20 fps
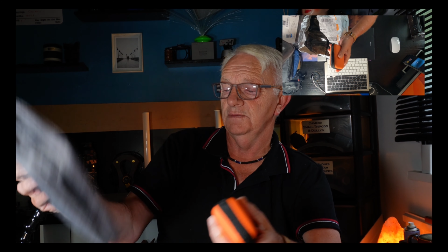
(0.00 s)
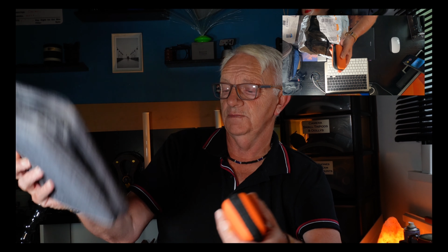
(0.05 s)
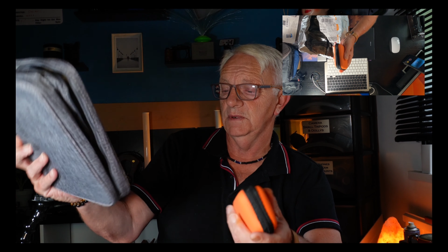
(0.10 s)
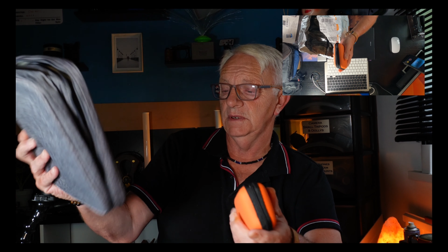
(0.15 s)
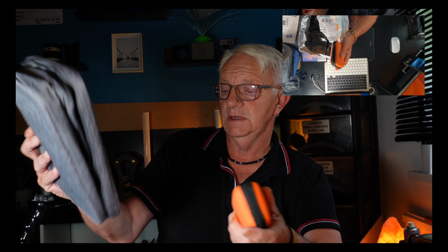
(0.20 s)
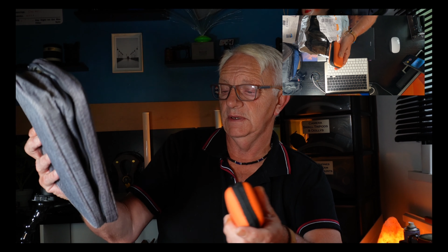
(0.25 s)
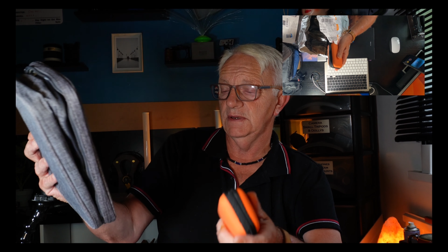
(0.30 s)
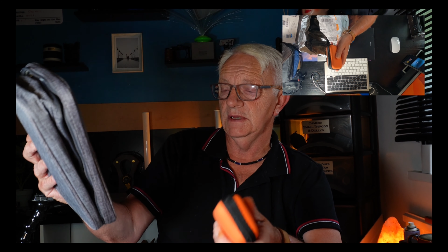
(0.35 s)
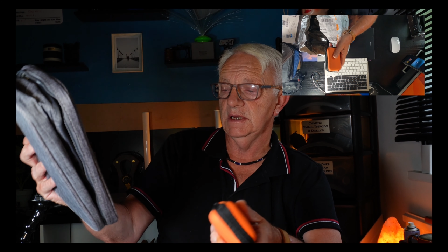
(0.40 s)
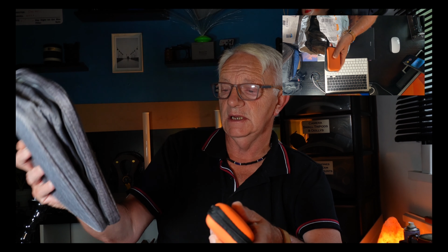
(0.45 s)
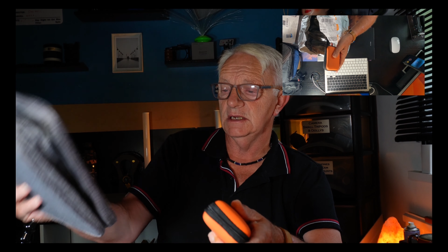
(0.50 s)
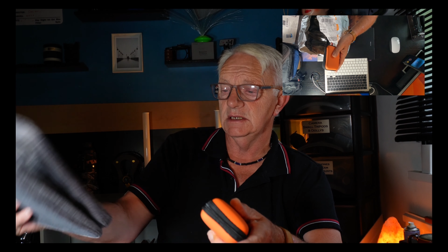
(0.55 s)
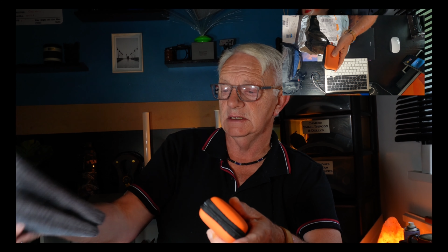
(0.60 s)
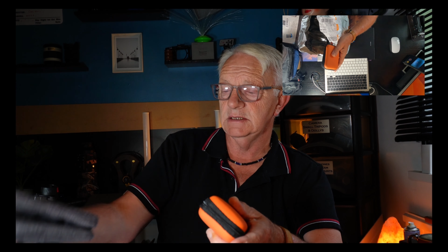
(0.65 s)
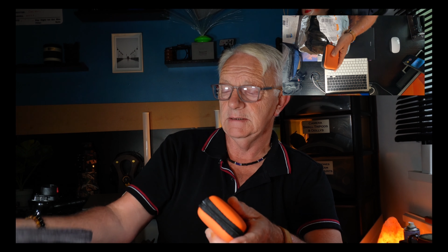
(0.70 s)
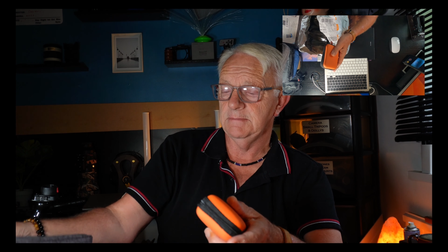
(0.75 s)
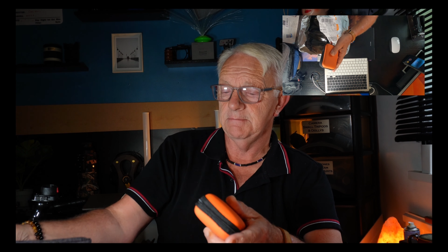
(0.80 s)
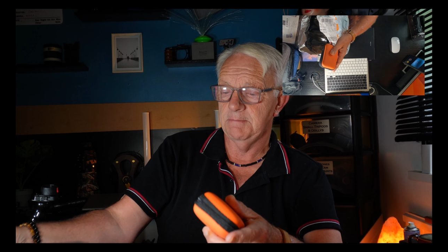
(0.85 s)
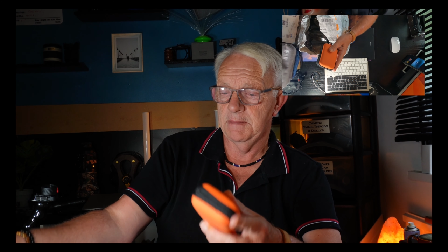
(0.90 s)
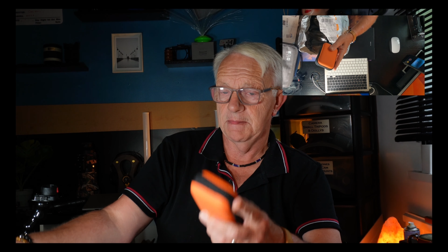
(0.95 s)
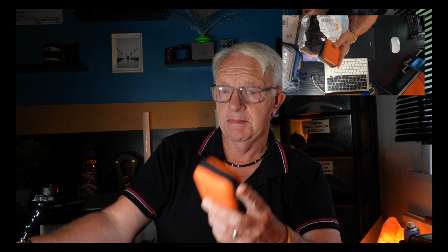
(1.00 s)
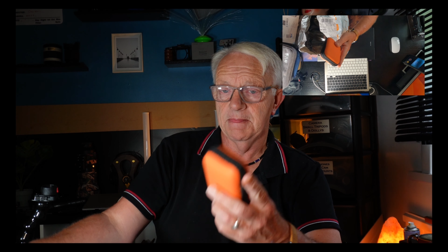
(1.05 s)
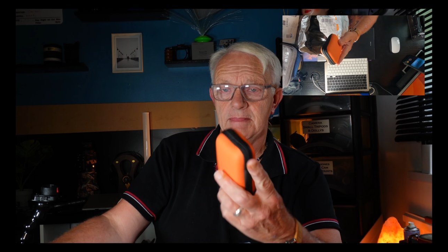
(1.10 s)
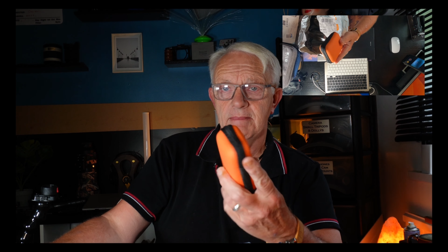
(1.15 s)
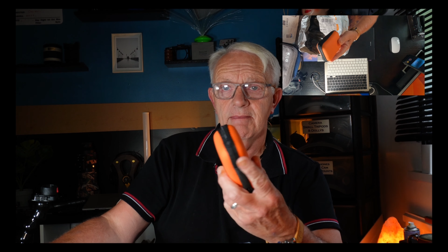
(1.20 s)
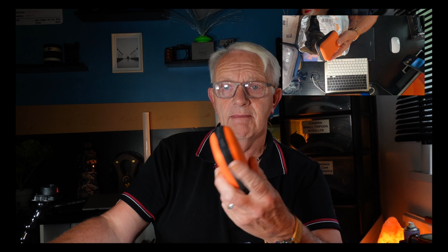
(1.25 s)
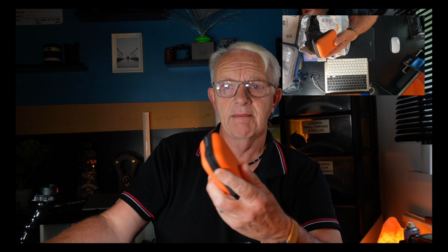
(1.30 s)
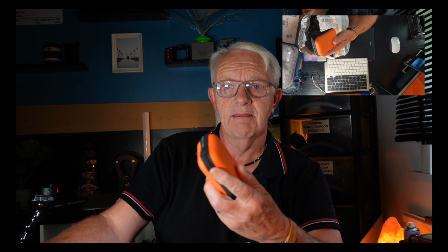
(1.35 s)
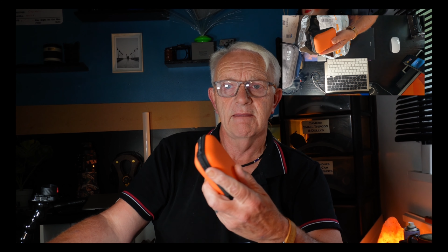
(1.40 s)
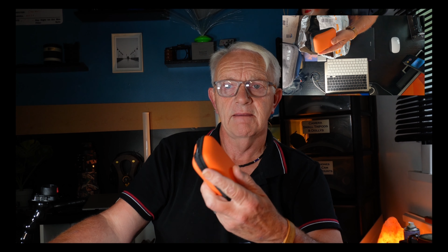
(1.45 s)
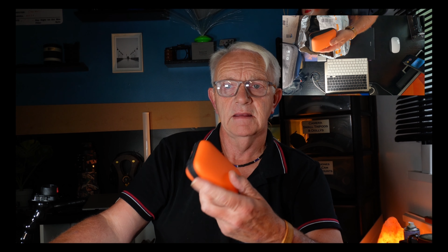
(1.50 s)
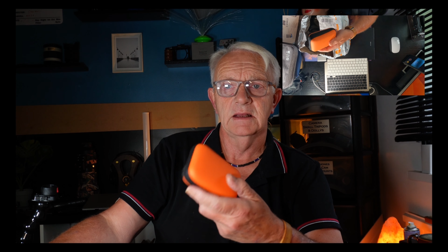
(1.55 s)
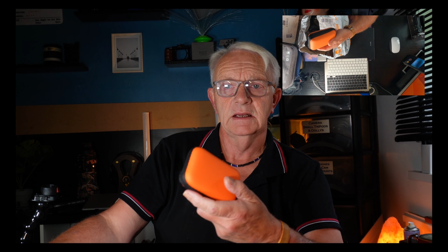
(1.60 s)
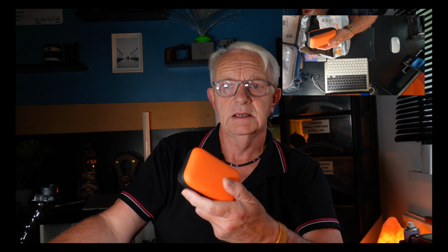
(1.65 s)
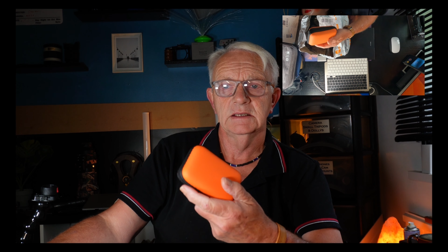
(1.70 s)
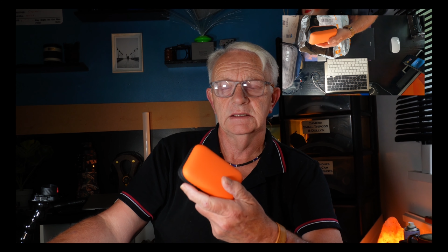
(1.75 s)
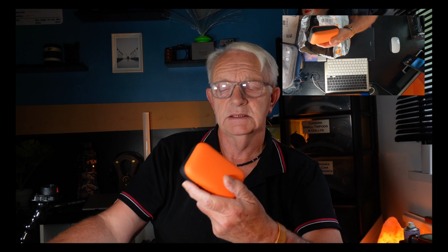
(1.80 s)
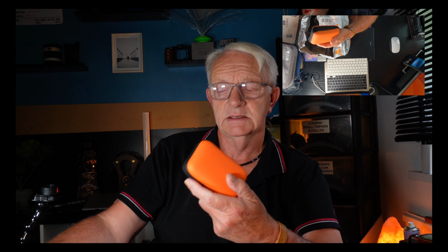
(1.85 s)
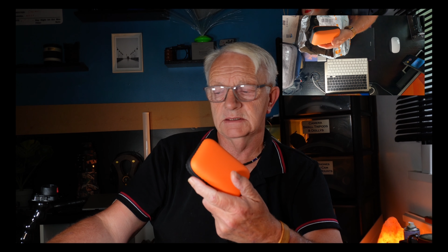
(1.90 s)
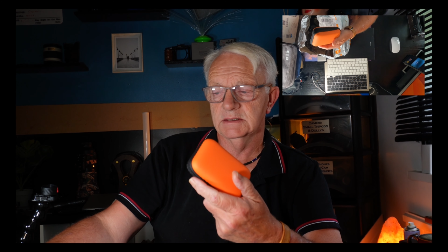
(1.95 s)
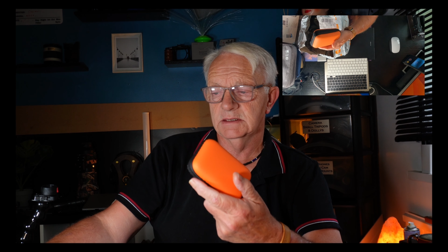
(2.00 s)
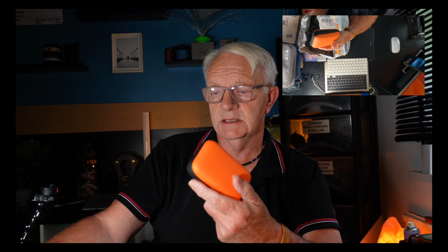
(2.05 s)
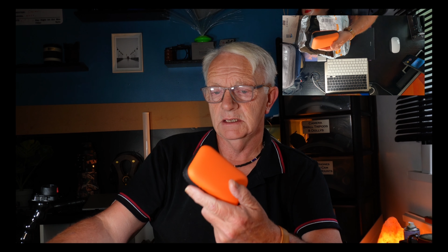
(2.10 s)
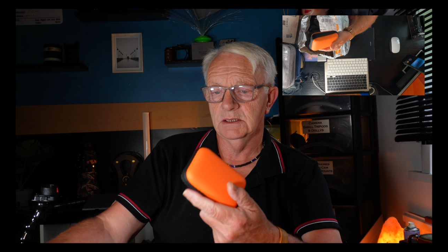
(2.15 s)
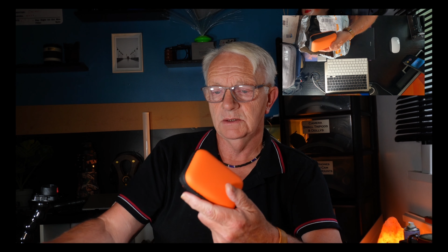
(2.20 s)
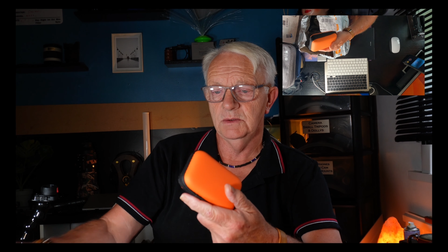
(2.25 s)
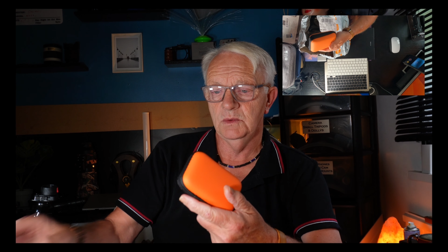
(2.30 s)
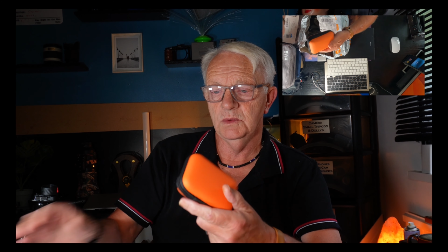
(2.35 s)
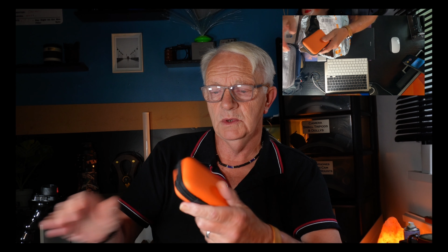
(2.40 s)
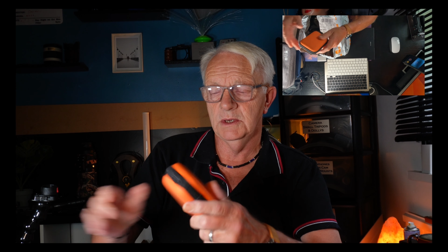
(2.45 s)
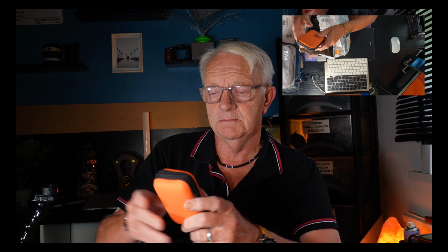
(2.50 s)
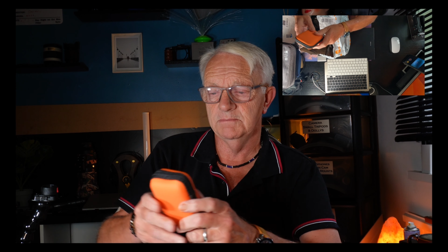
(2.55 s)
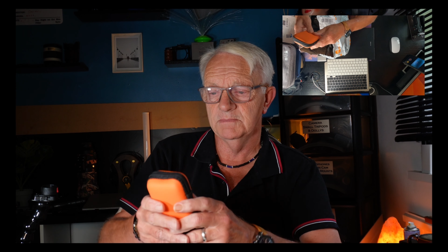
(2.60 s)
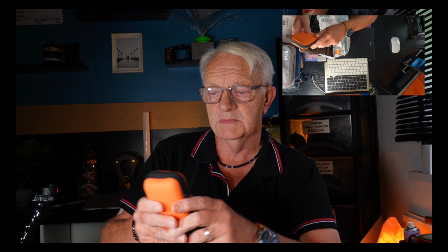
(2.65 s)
one of these, so the